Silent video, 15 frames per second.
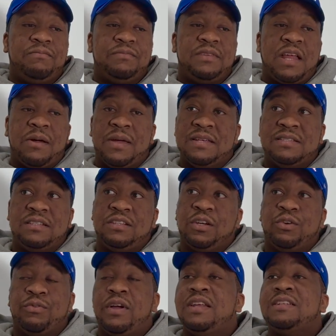Now, is it the
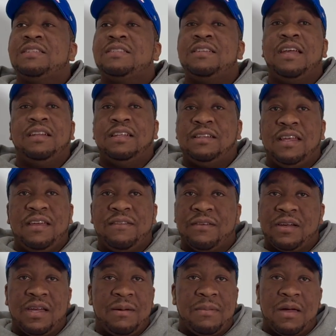greatest thing that they ever
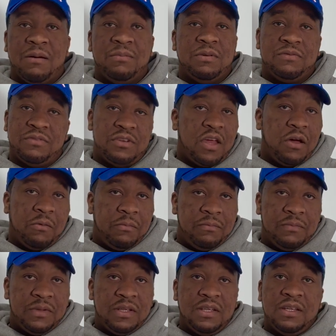came out with? No.
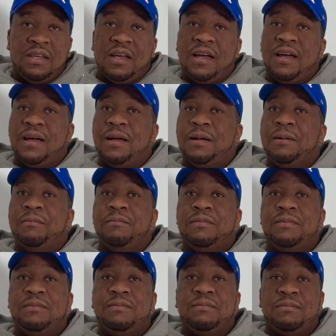
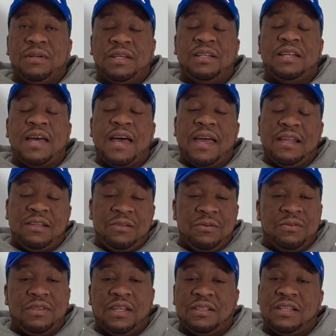But I do
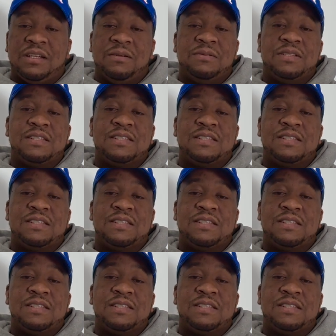think that it was a